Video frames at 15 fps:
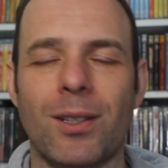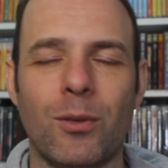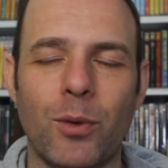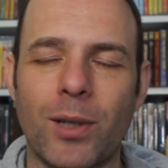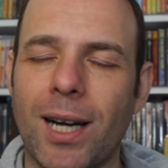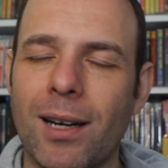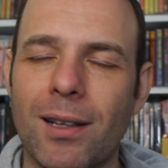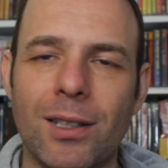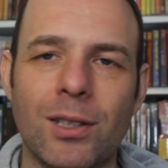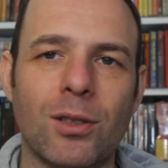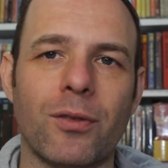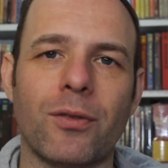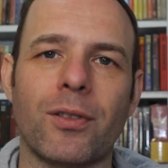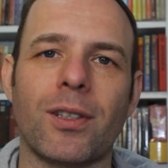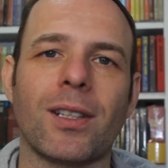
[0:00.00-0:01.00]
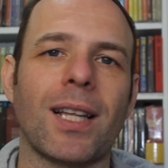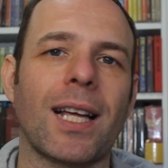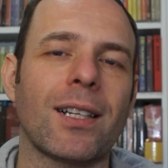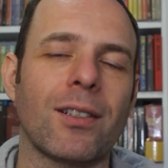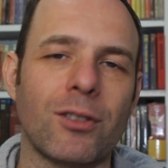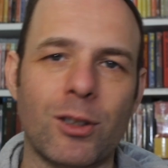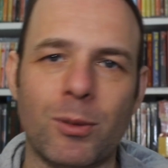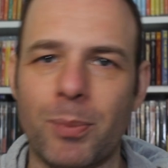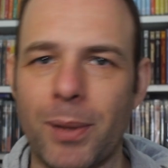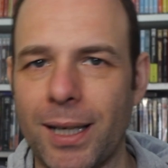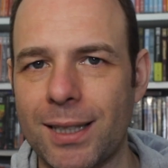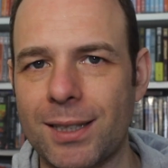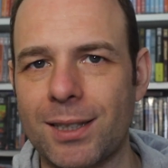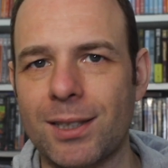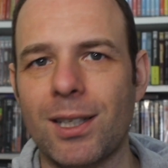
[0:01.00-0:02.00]
Regardless of the lack of
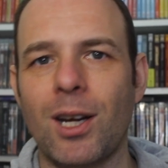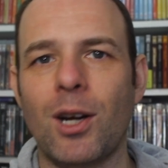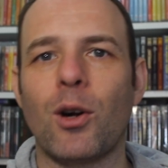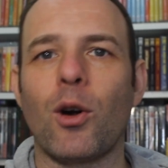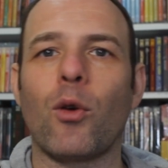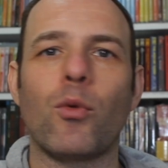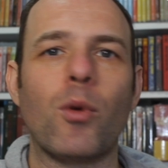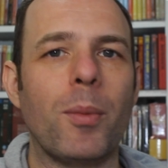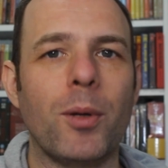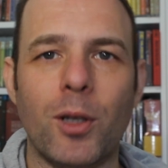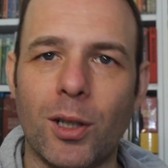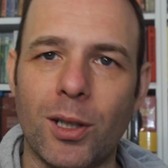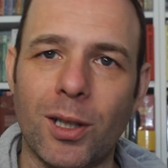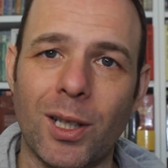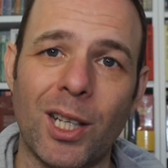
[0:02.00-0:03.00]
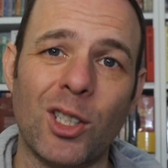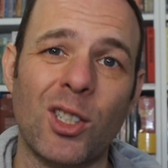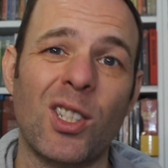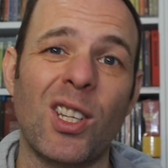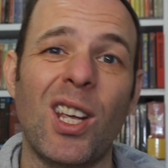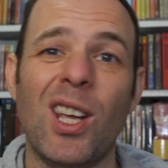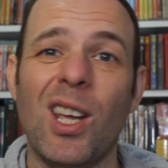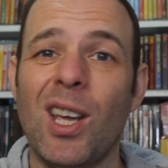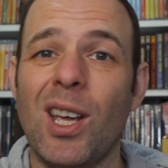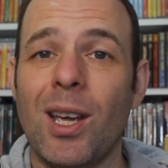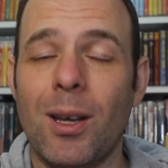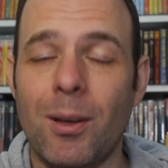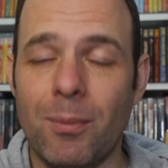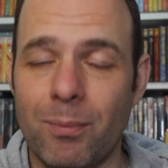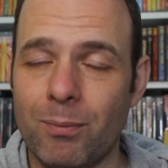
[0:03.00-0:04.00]
space or room in your collection,
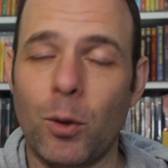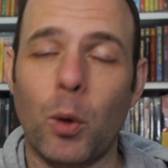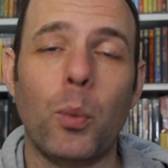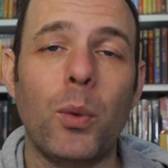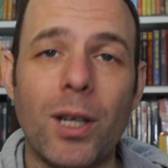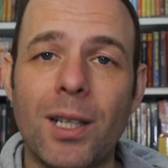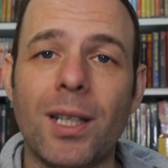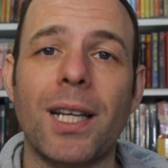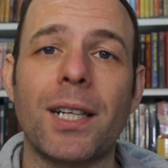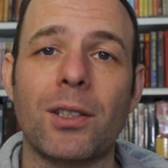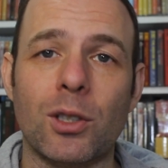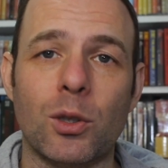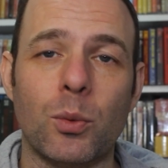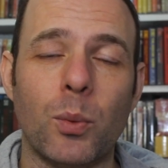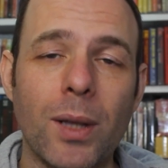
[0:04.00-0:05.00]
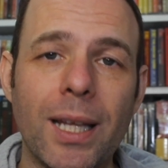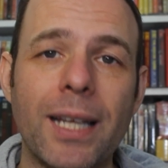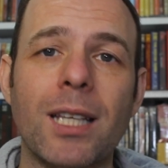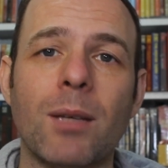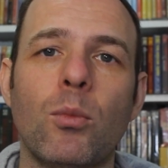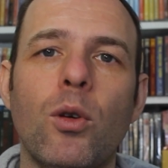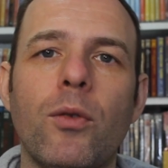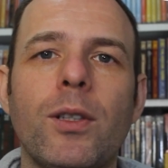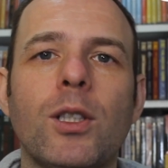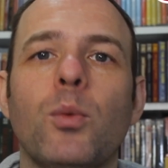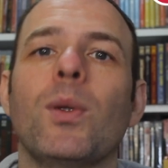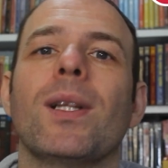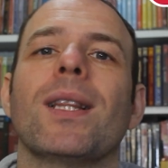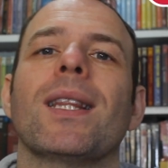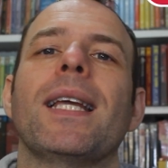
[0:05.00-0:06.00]
we are collectors, we like
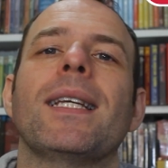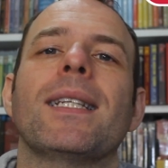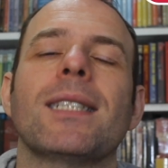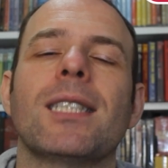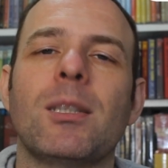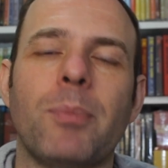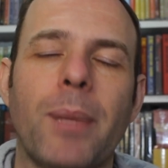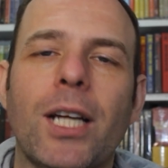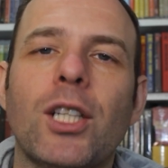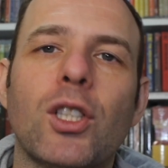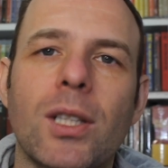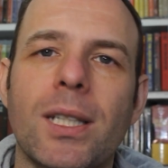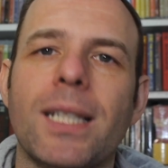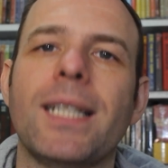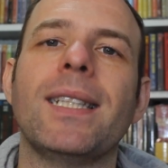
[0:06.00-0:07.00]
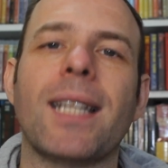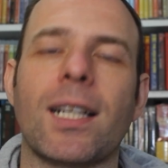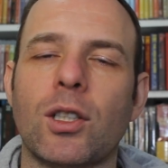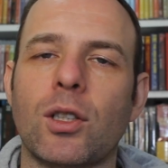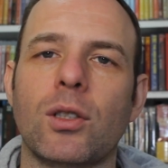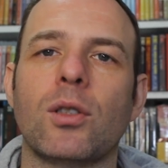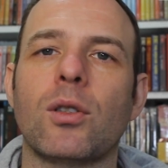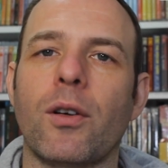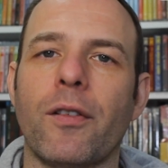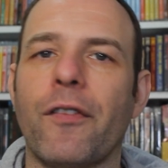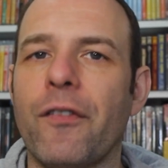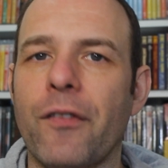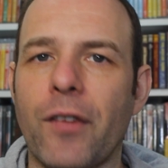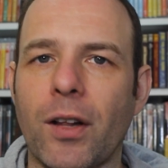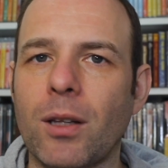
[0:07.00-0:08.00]
movies, we like special editions of
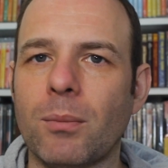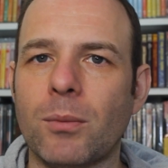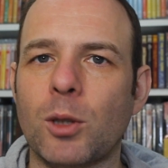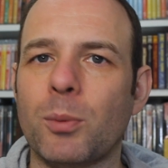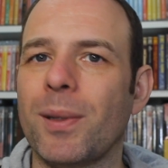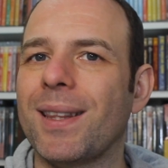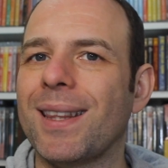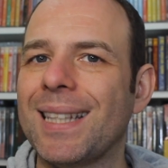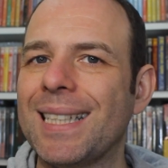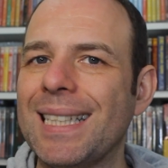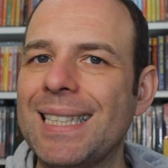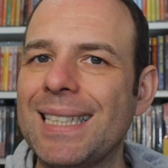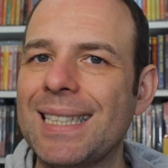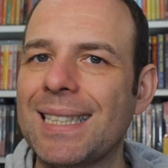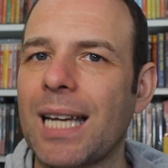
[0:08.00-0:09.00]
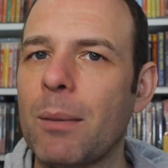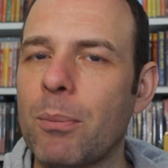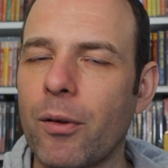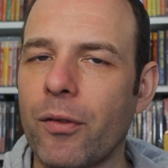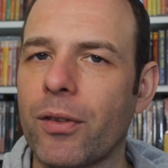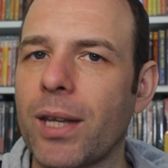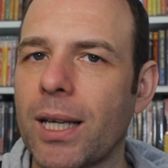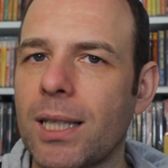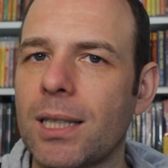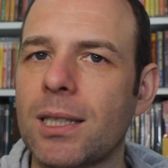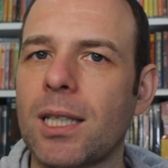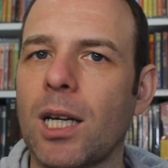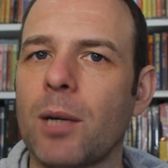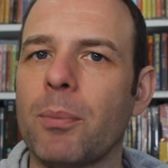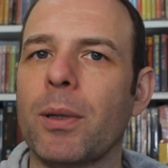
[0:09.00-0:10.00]
films, but these type of
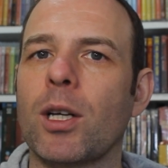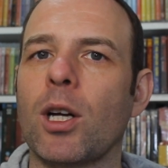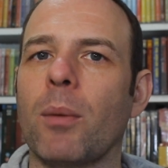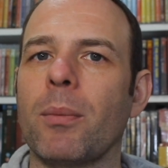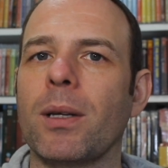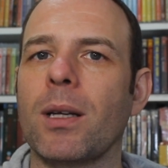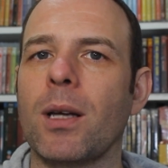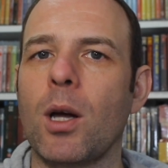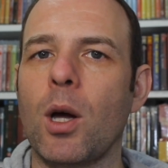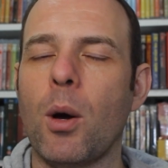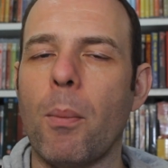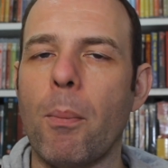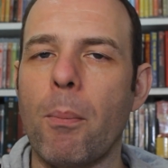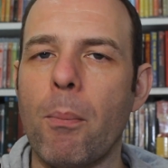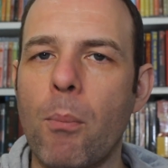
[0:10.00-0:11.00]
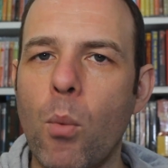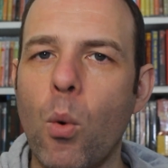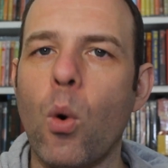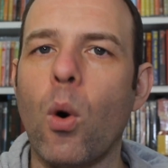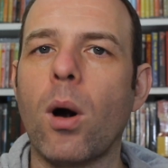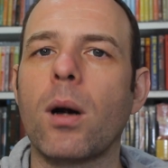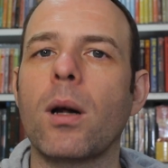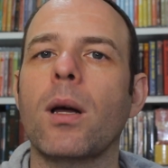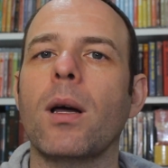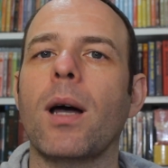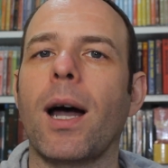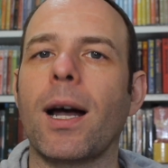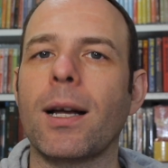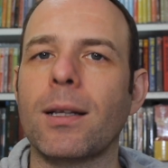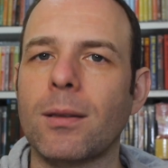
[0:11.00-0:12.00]
things are becoming more
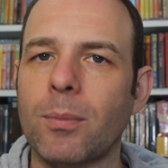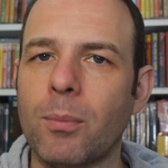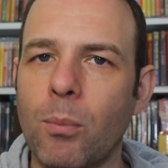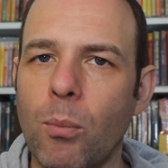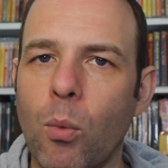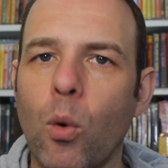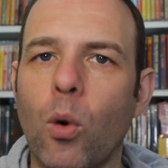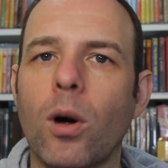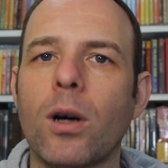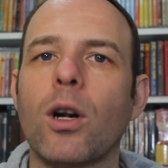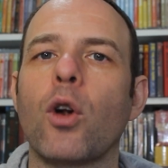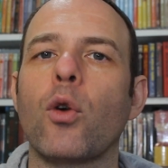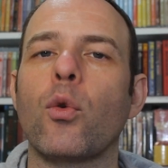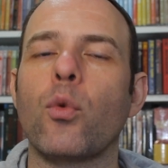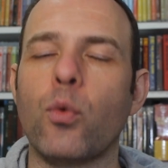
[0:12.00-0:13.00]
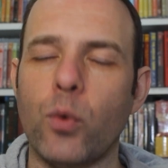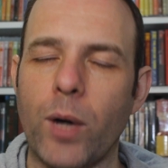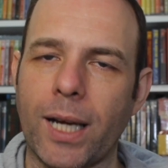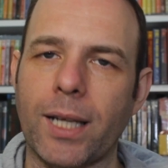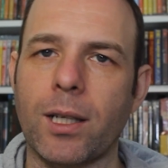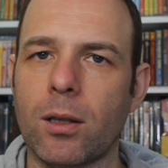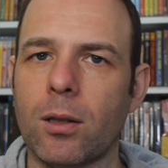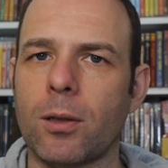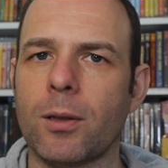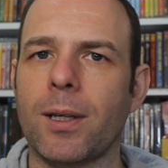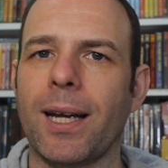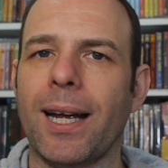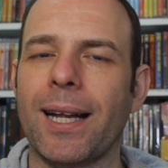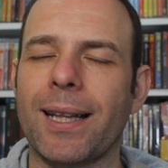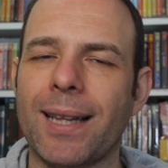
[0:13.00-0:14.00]
and more regular,
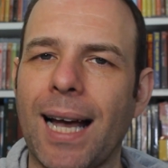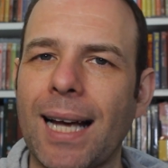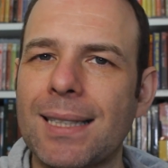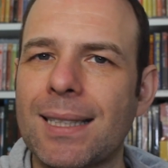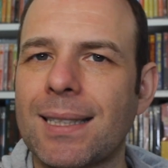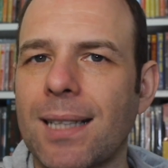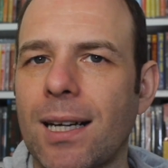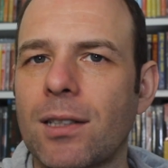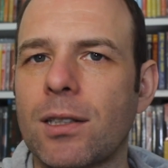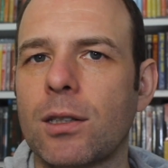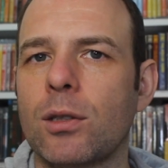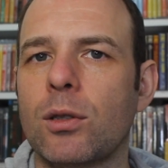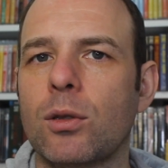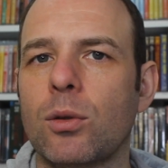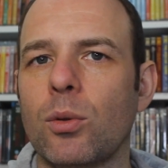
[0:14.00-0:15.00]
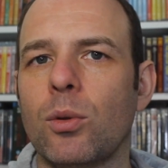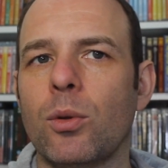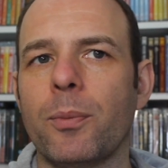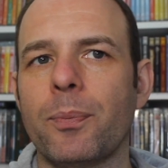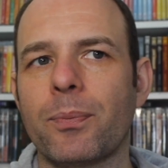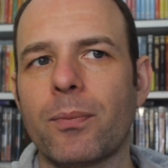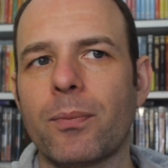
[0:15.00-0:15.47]
and that's starting to